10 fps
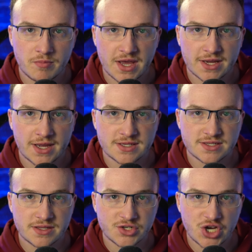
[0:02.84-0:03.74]
Welcome back,
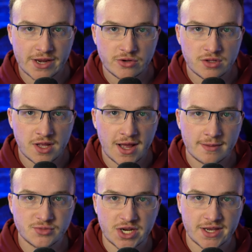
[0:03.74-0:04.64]
guys, to the channel.
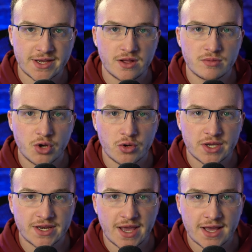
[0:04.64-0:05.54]
I'm Jake Ellenbogen,